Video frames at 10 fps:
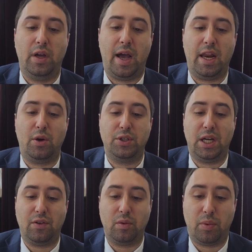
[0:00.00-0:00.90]
How do you
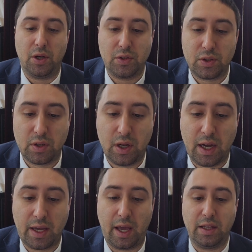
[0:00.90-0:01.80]
resolve the pasuk?
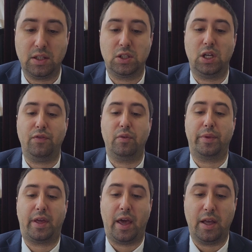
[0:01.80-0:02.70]
Hakez asafa
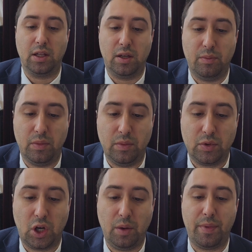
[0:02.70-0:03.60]
bekalim
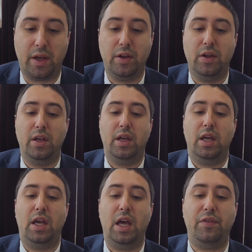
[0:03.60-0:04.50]
tameh.
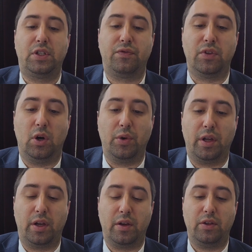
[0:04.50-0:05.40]
If it's
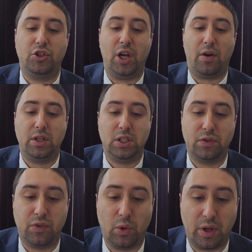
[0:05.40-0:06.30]
floating, a sheretz is
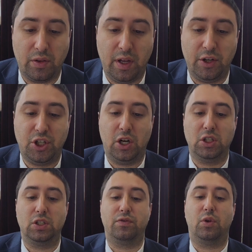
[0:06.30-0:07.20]
floating, a dead sheretz
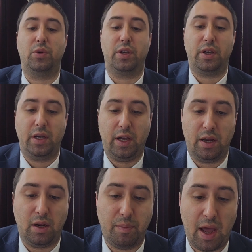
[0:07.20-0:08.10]
is floating
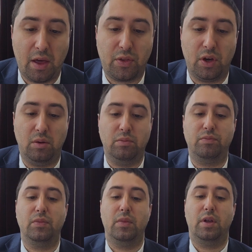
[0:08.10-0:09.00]
in a bathtub,
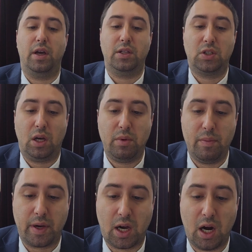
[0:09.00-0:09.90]
it's tameh.
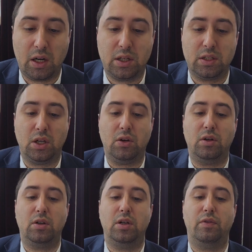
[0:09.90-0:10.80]
But karka
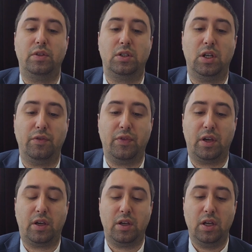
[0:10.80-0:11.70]
tor. If it's a
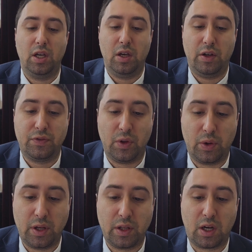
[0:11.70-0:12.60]
safek, it's
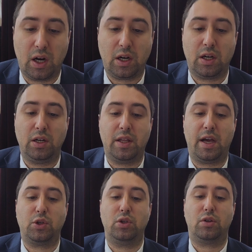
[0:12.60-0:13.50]
floating in the karka, in the
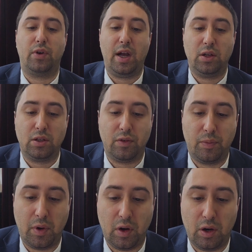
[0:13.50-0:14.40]
actual ground
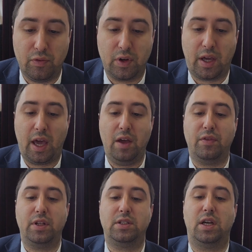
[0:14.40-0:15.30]
of a cave,
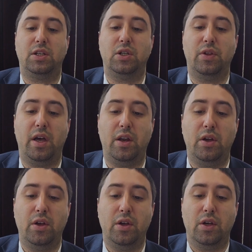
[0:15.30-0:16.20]
let's say. So then
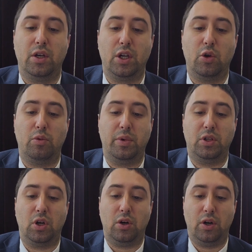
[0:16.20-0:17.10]
you would be
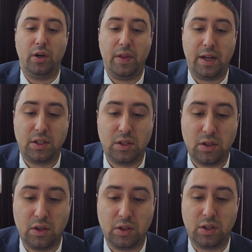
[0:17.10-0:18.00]
tor. That's
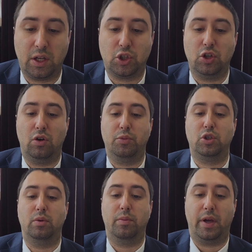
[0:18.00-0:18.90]
the distinction Reb
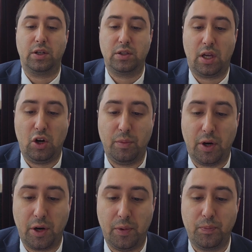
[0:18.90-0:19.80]
Shimon makes. Tana
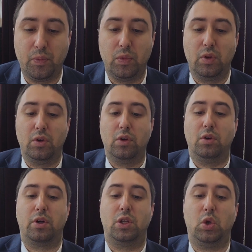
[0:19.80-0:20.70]
Rabbanan.
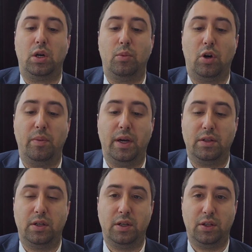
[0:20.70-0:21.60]
We're going to talk more
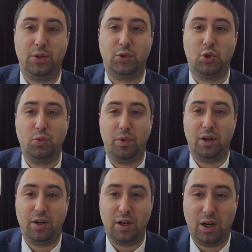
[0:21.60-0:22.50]
about this
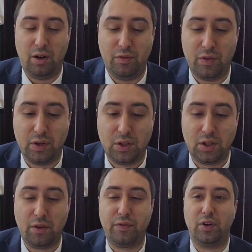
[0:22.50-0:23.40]
tuma of
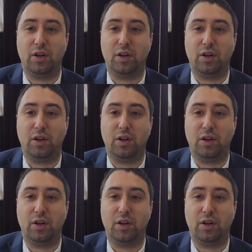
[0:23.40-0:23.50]
safa,